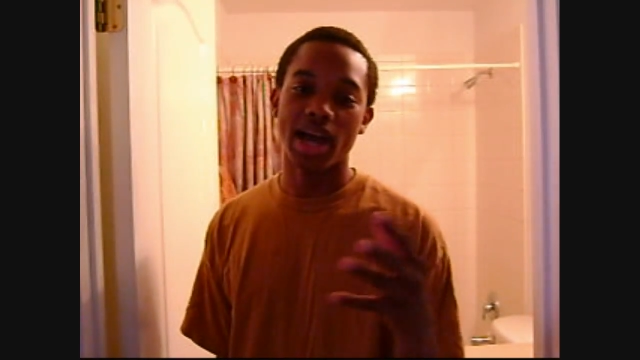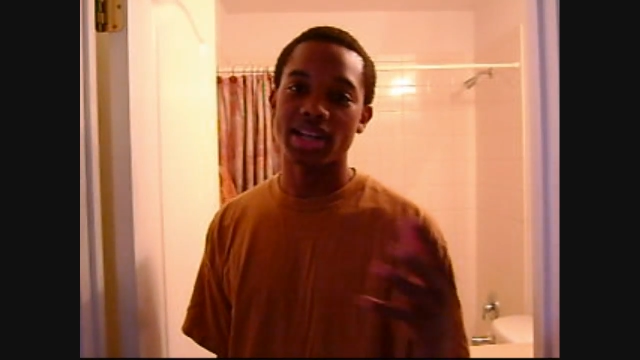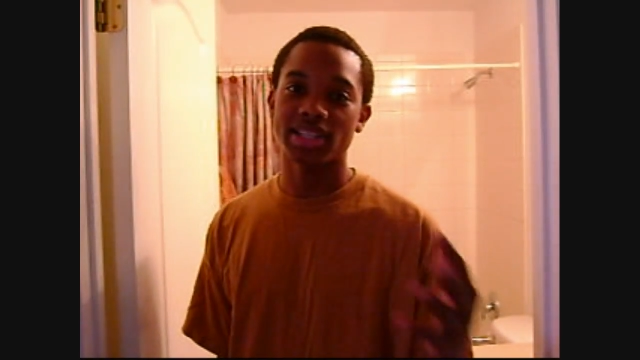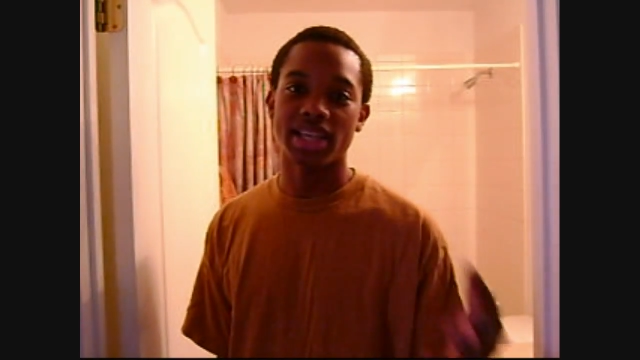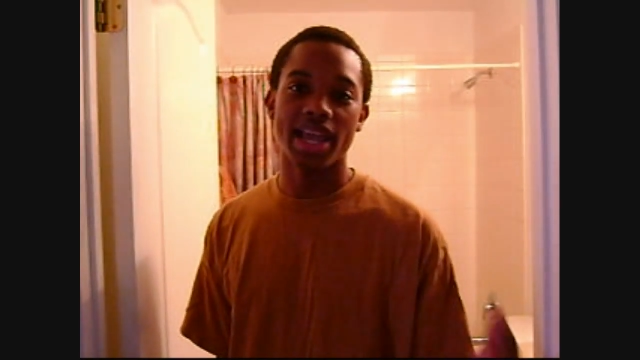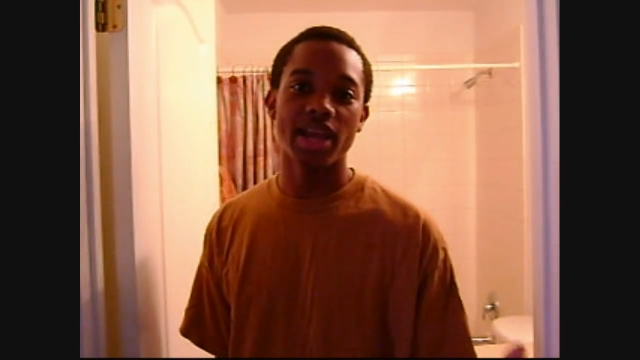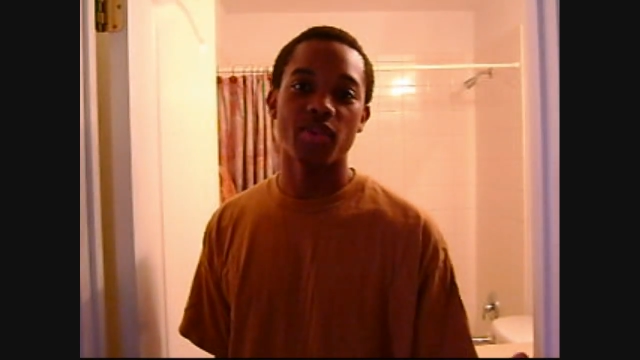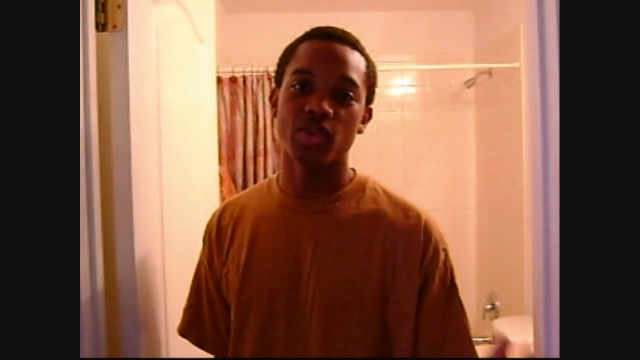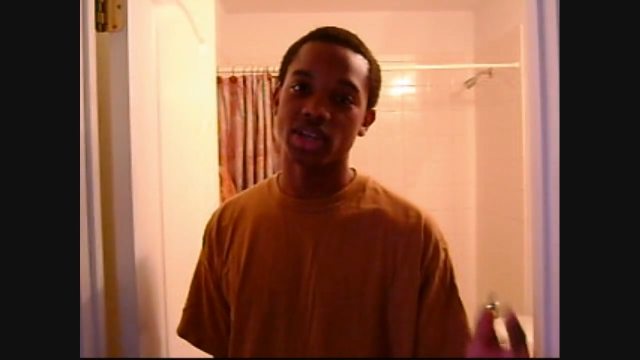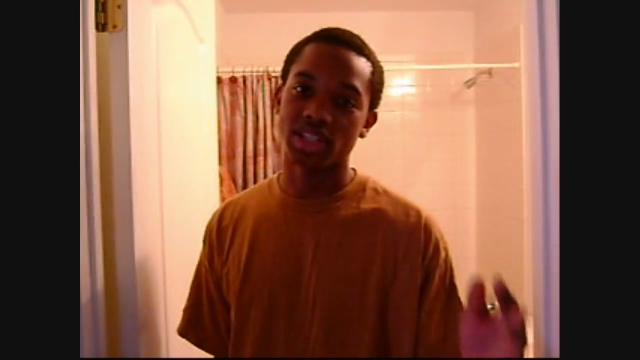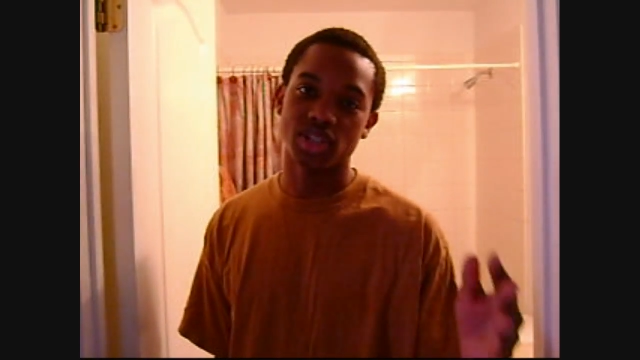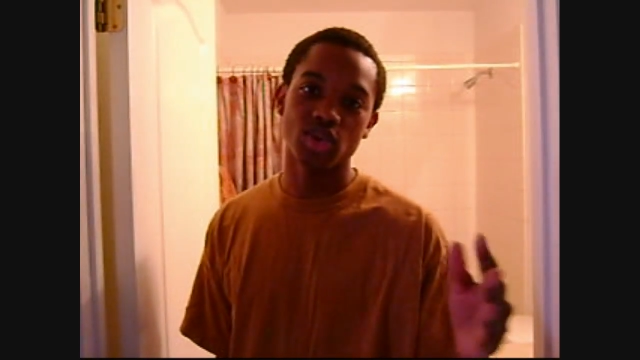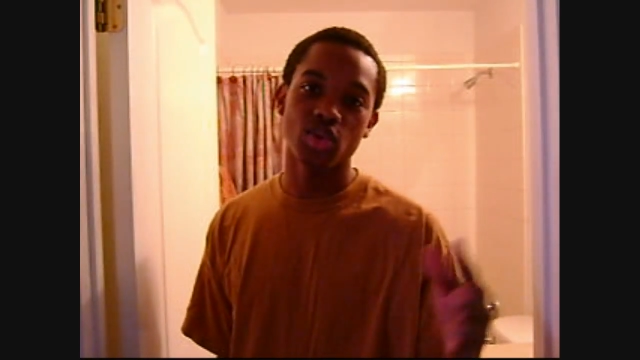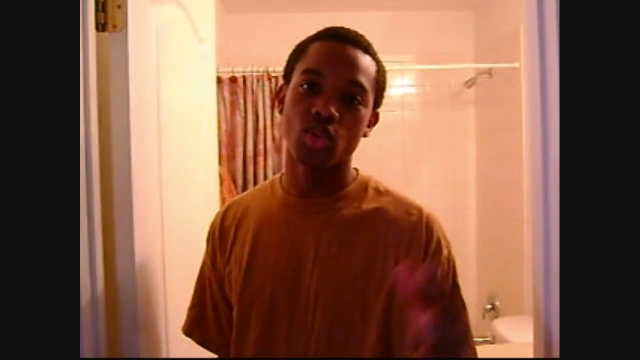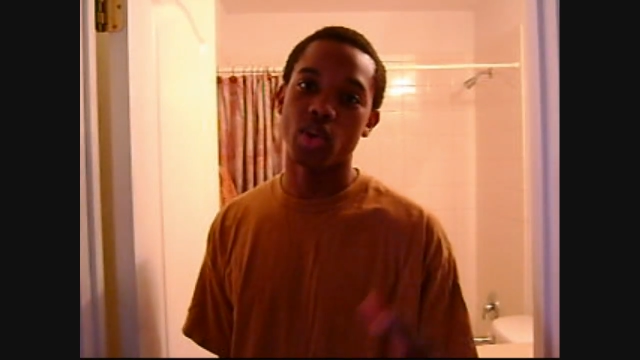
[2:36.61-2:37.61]
I just hate when the
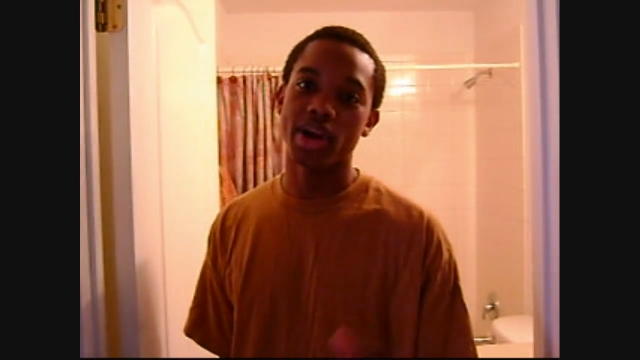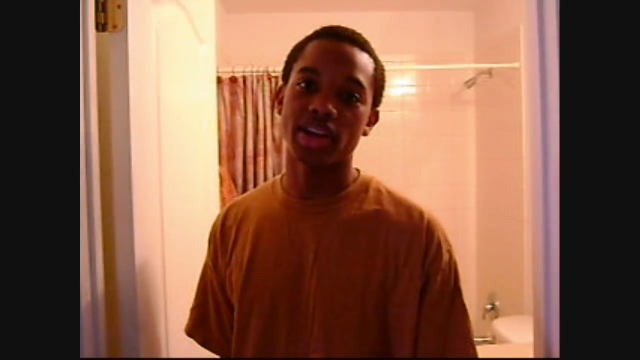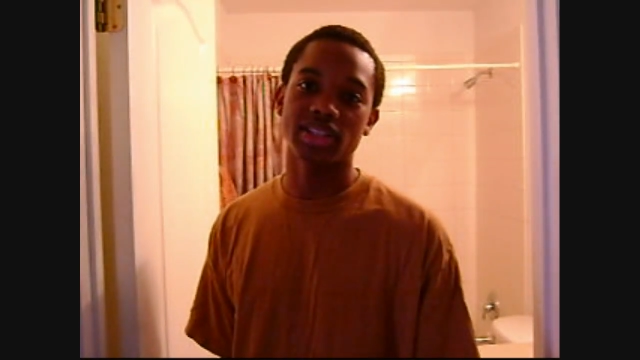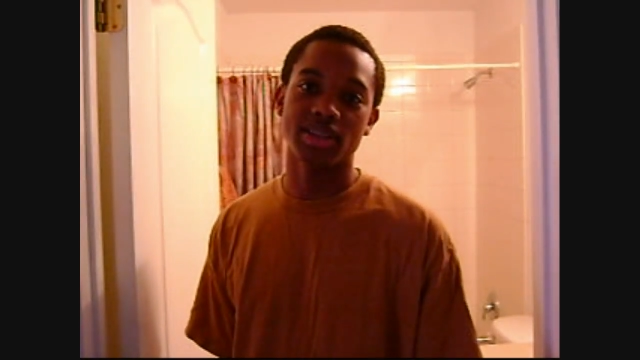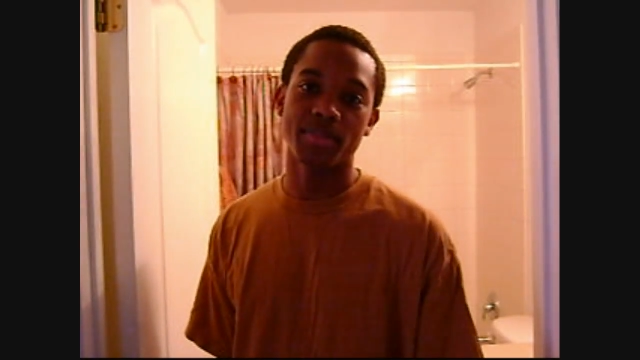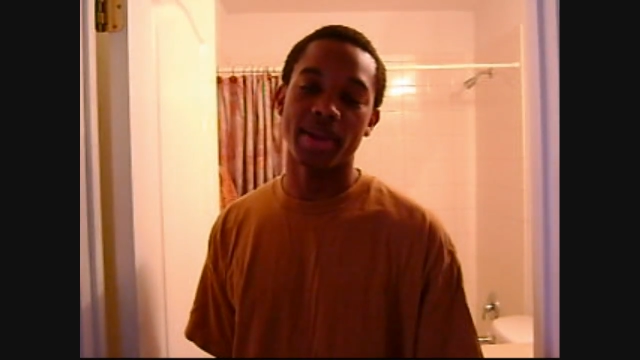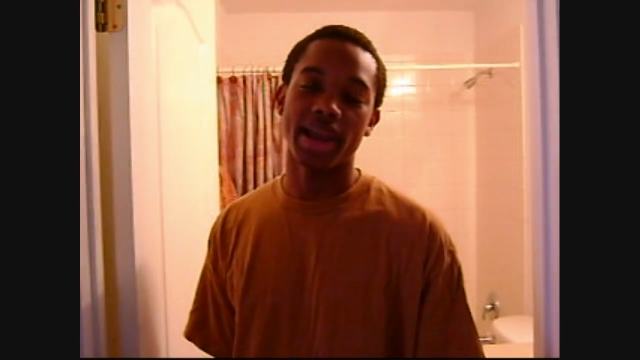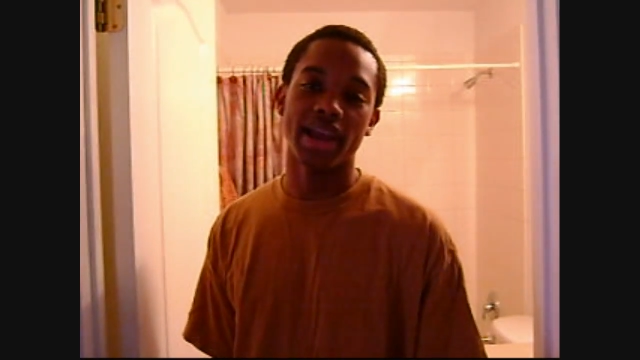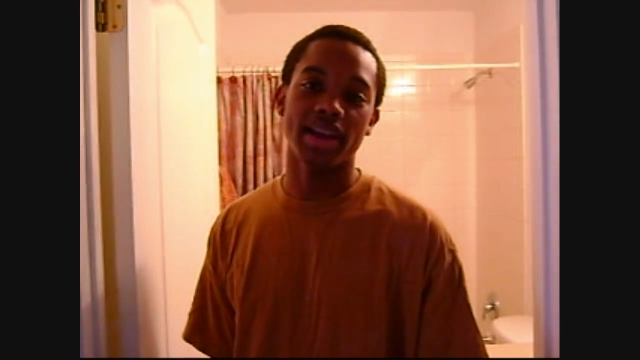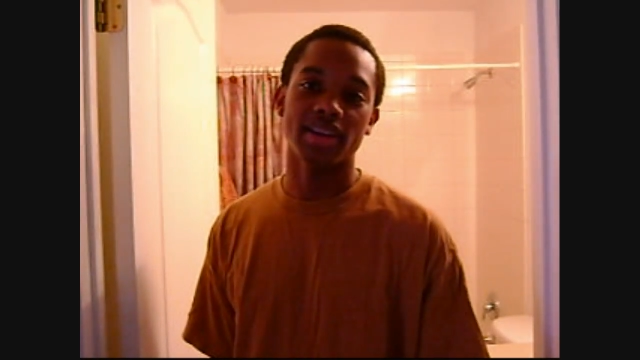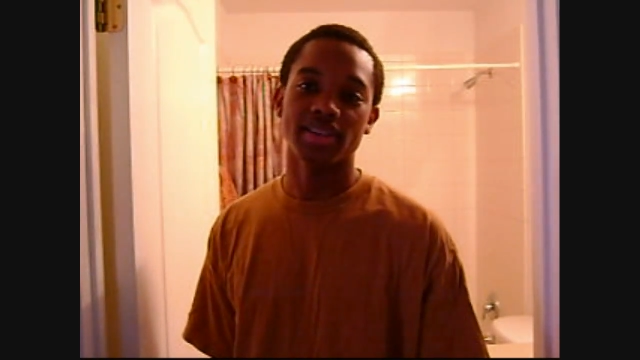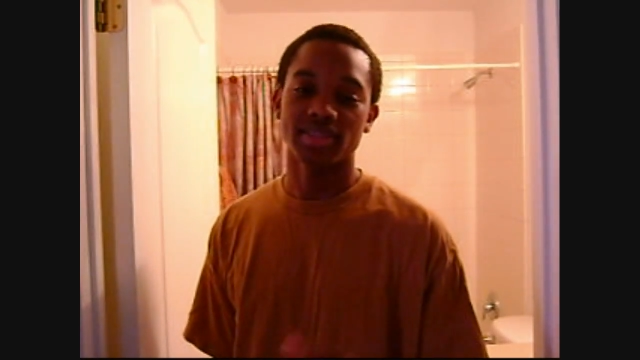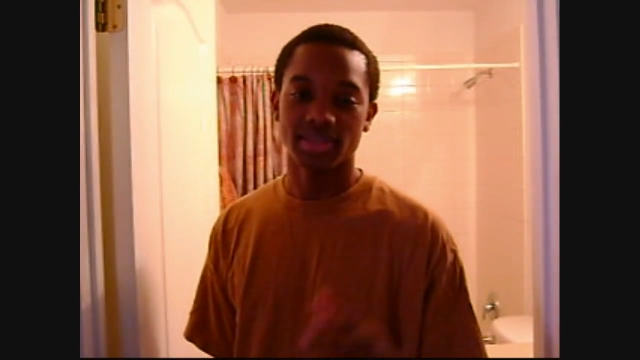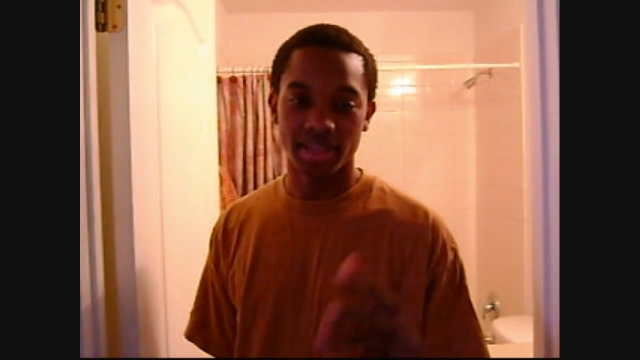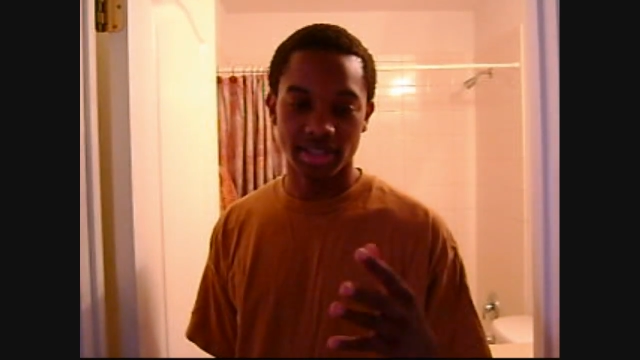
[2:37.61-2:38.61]
suit wears the man.
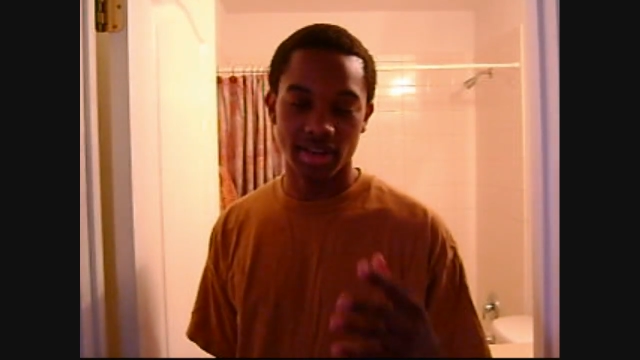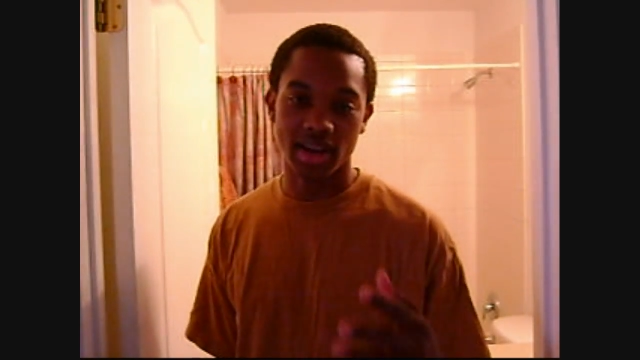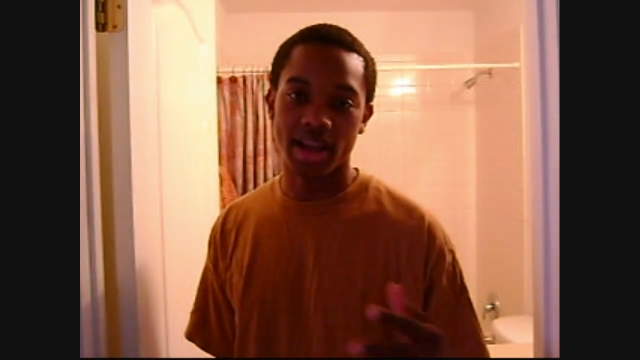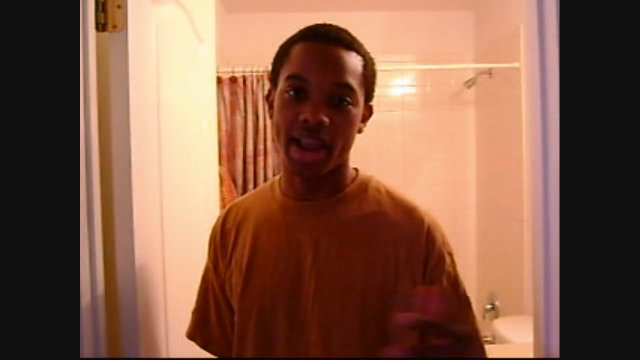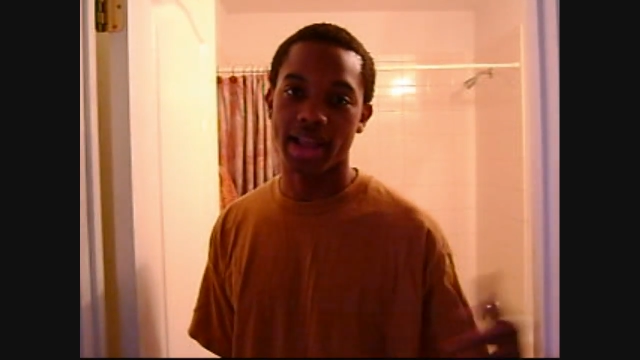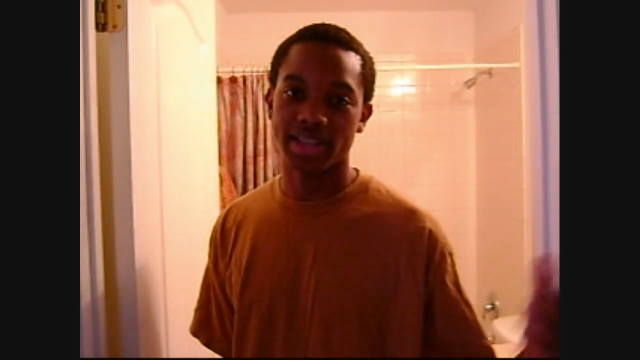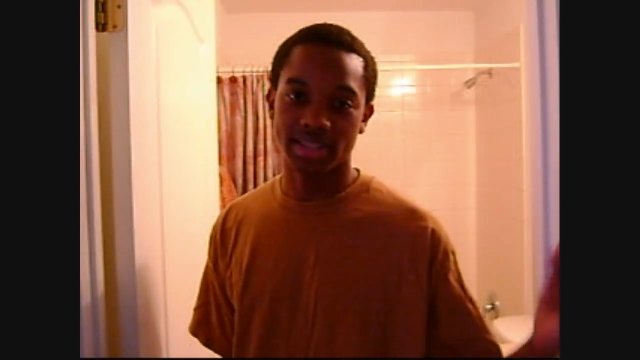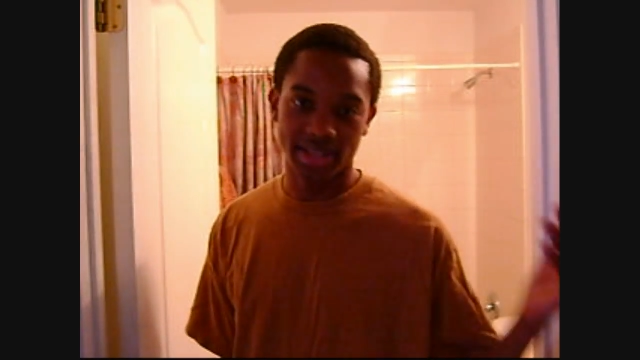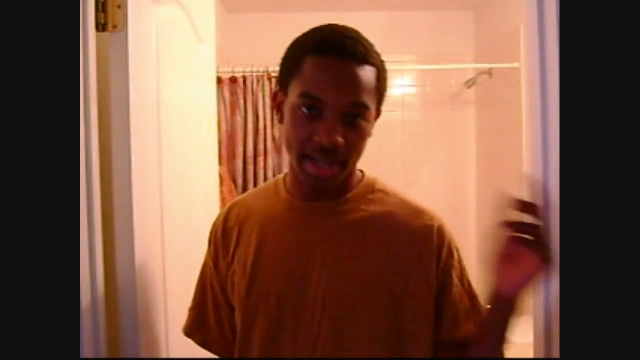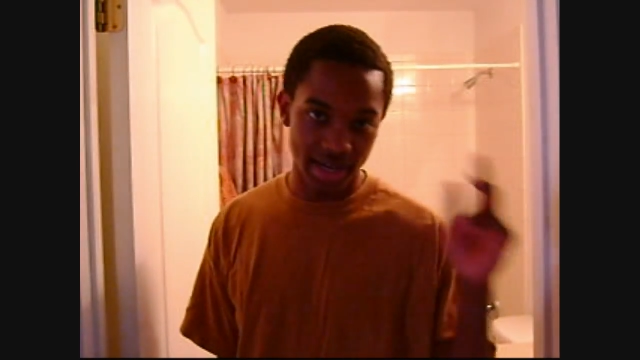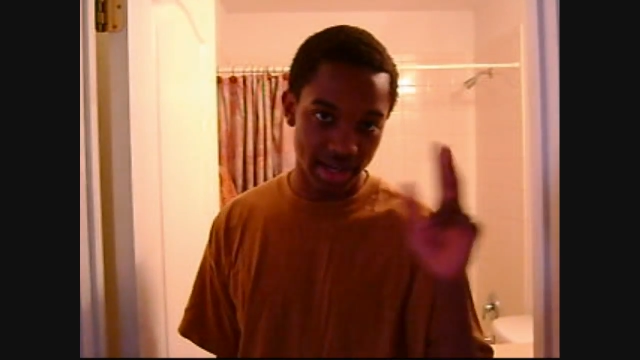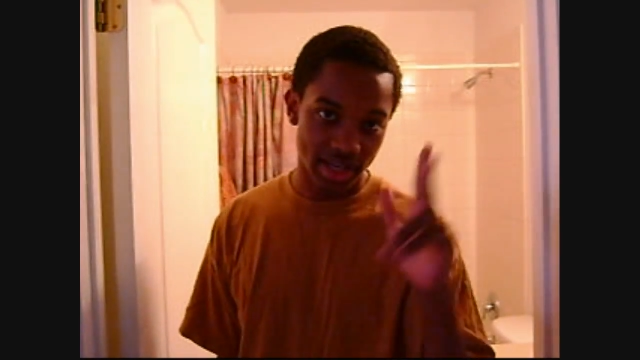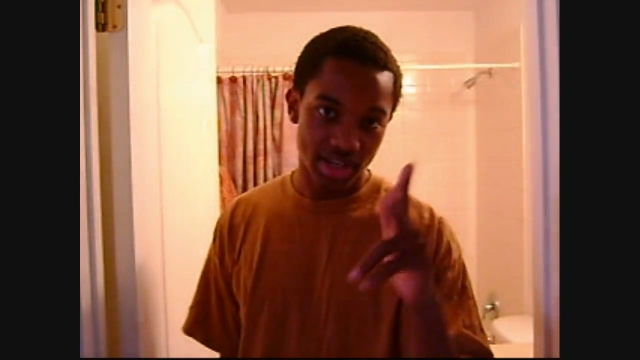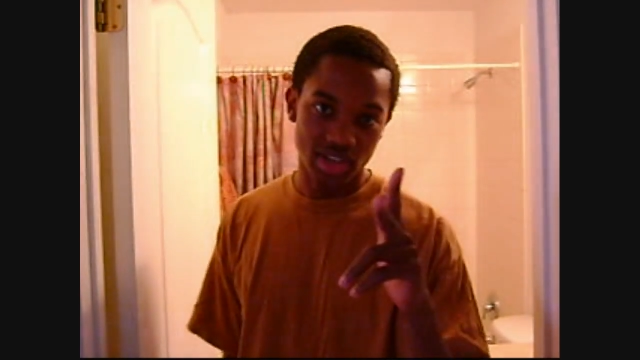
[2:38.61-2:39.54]
That's all I got to say.